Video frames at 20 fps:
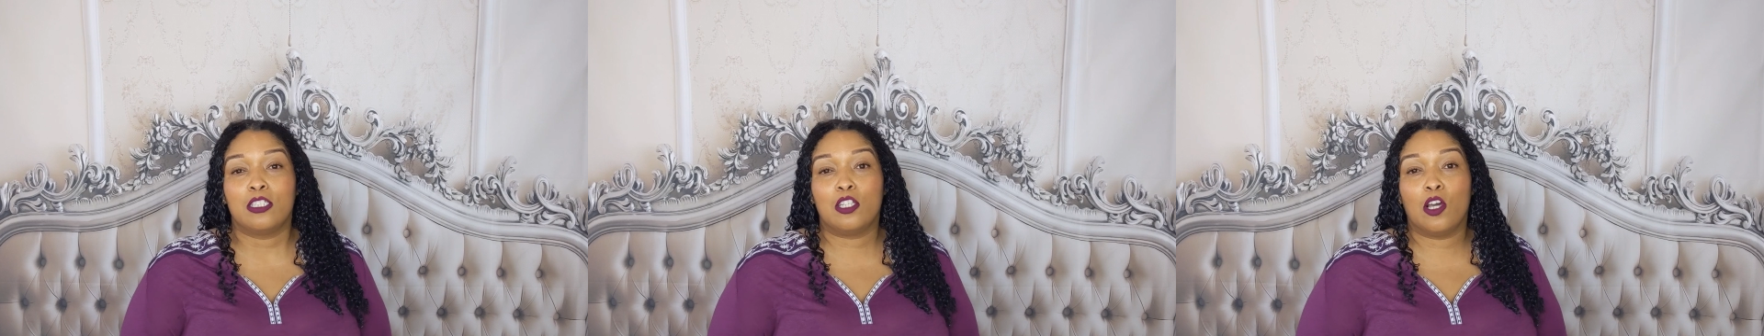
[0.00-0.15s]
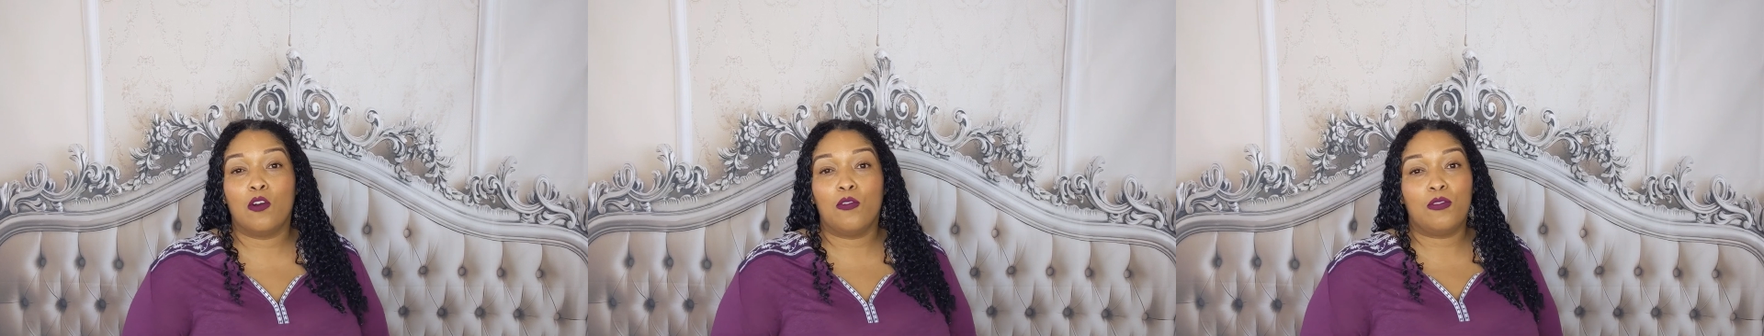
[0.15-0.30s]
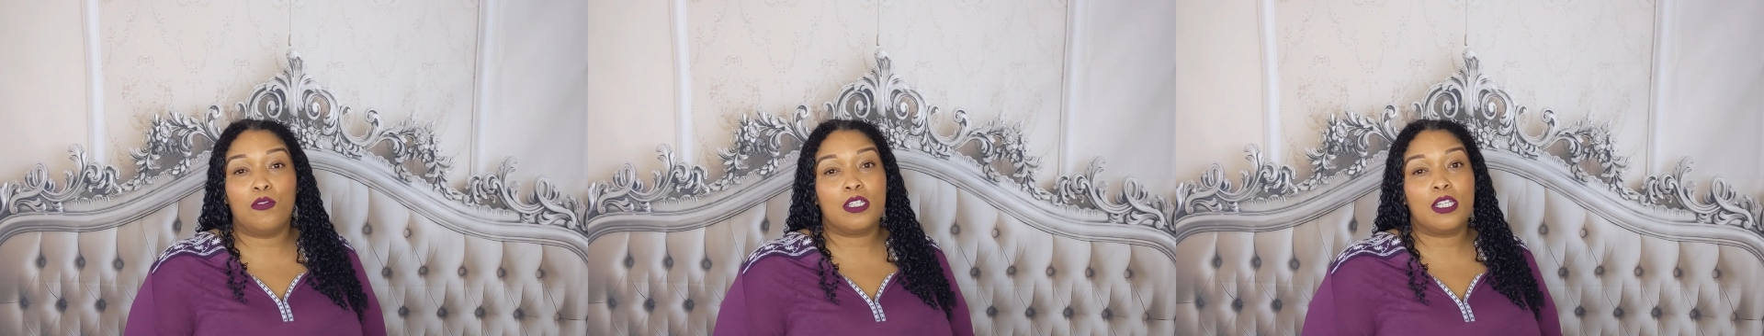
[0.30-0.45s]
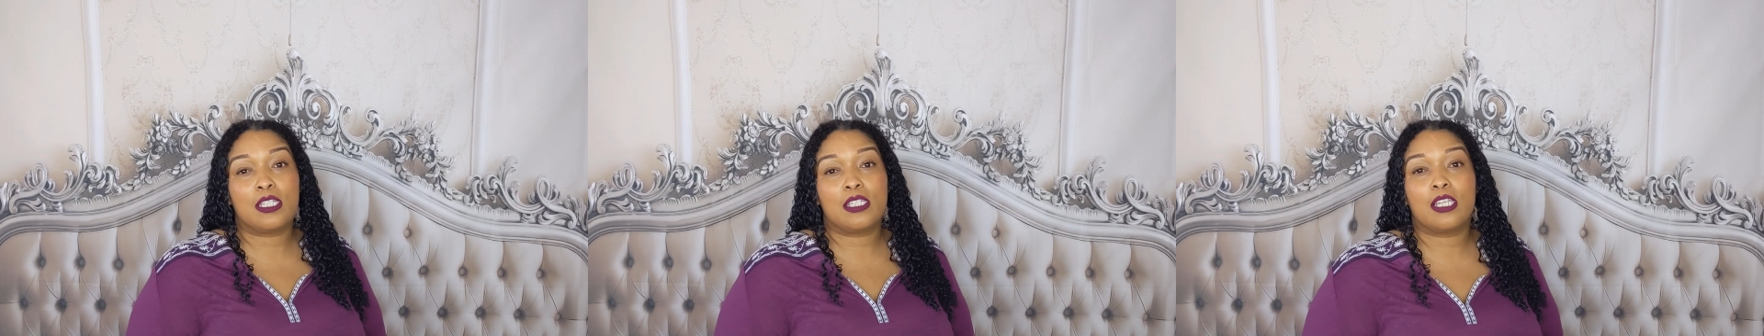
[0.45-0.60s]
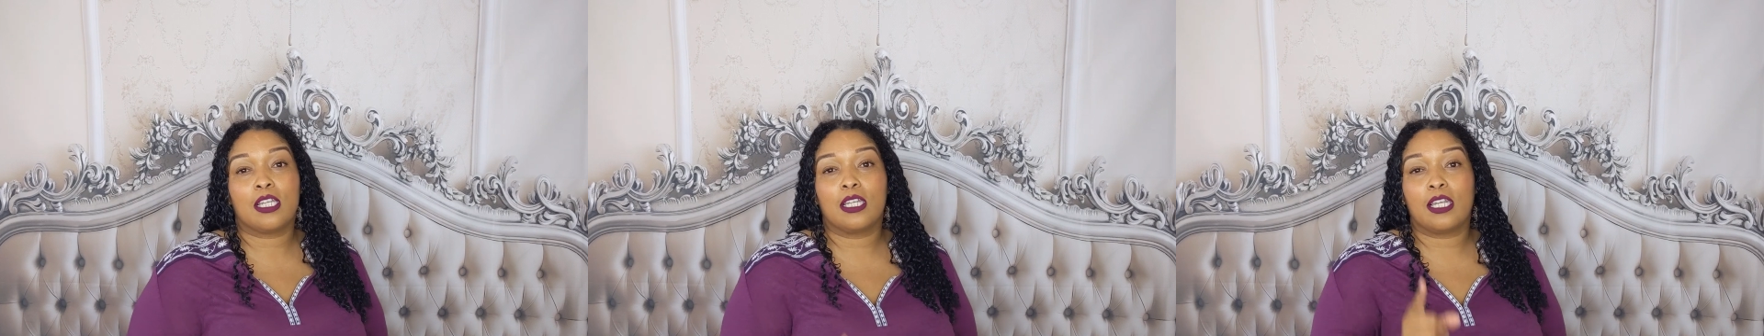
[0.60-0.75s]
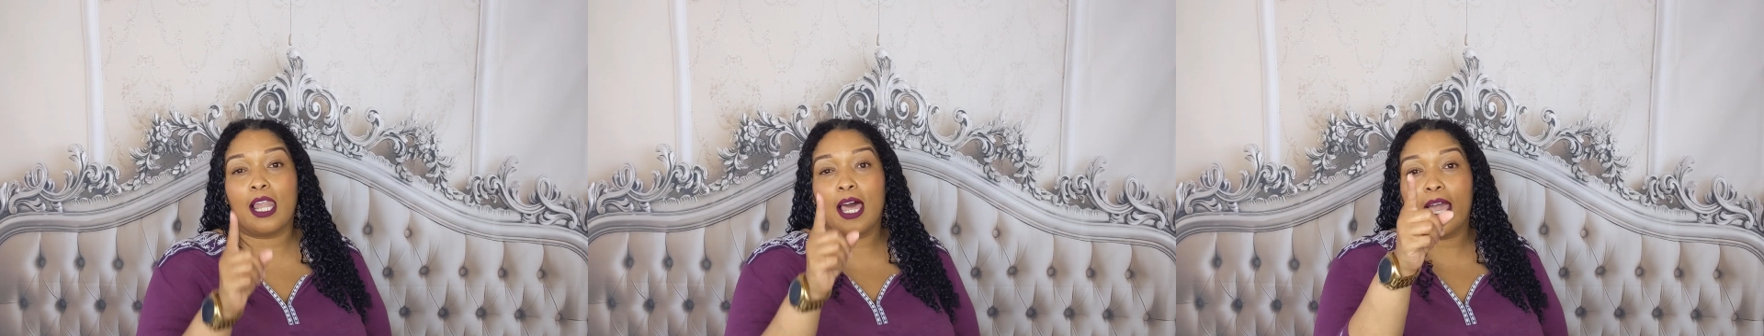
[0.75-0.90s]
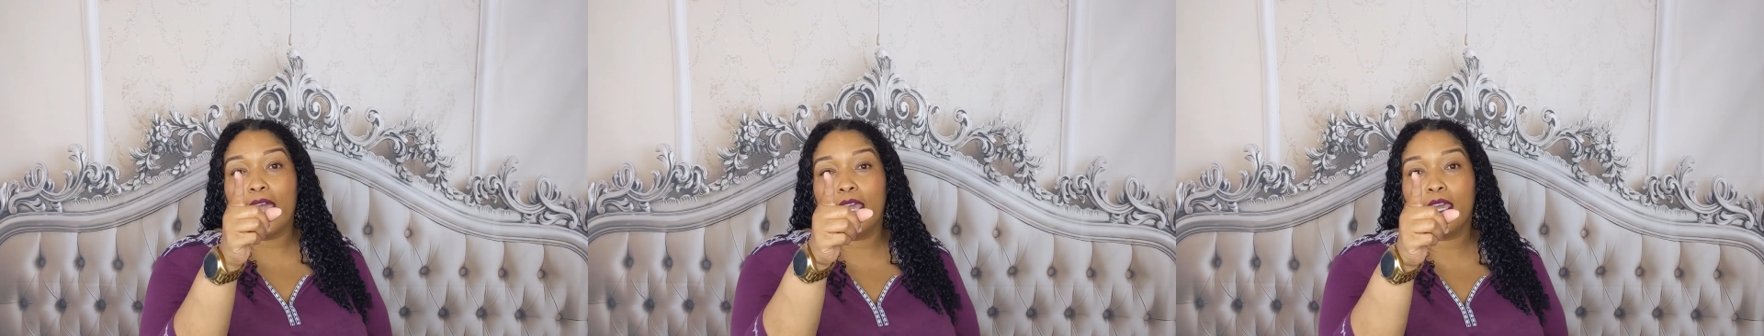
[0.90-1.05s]
Don't forget to
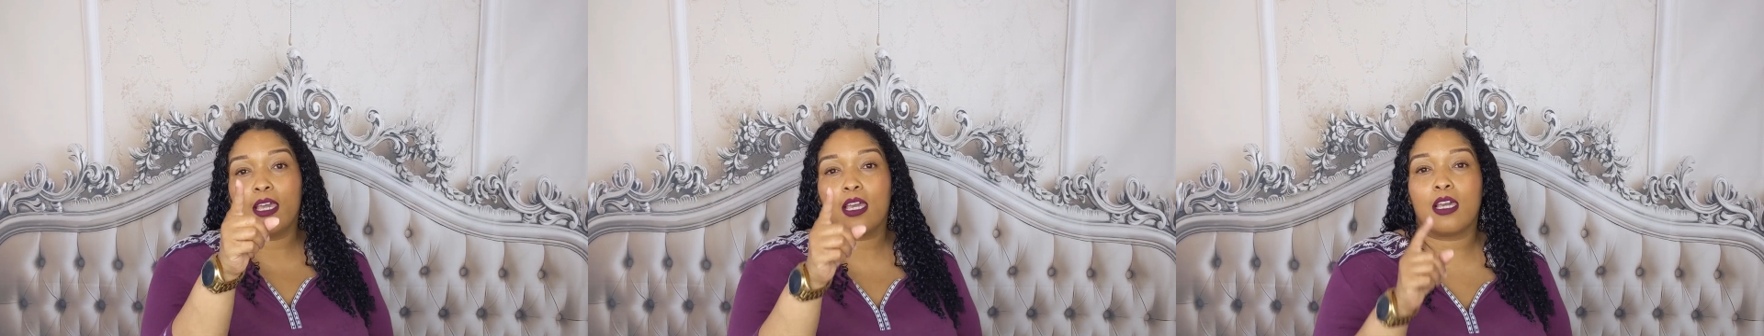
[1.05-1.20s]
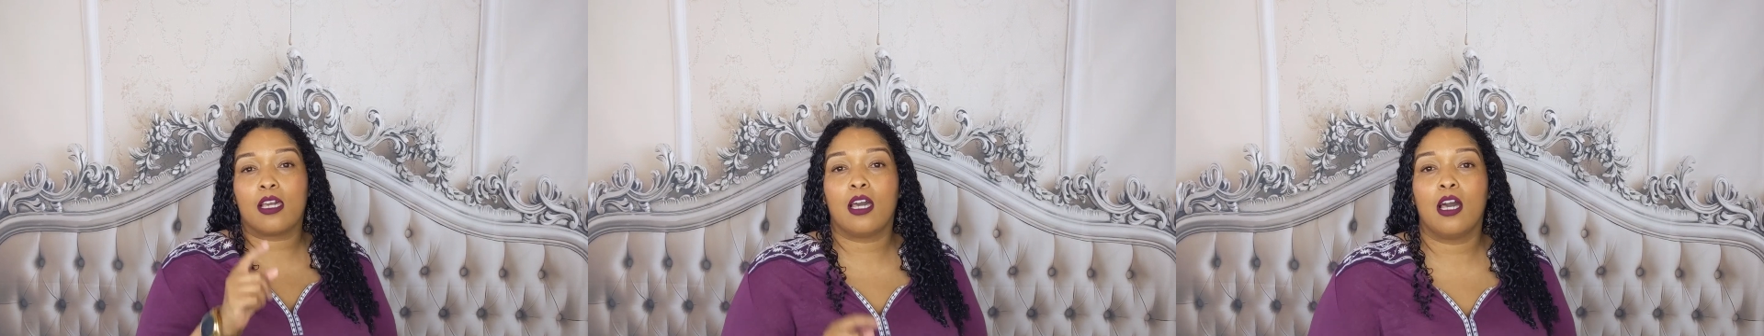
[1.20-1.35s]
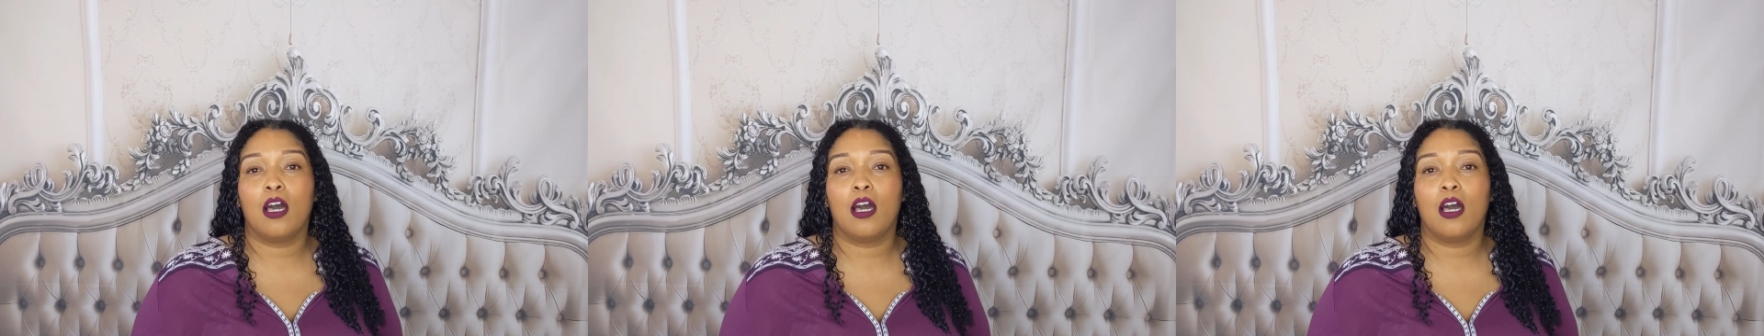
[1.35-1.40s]
like,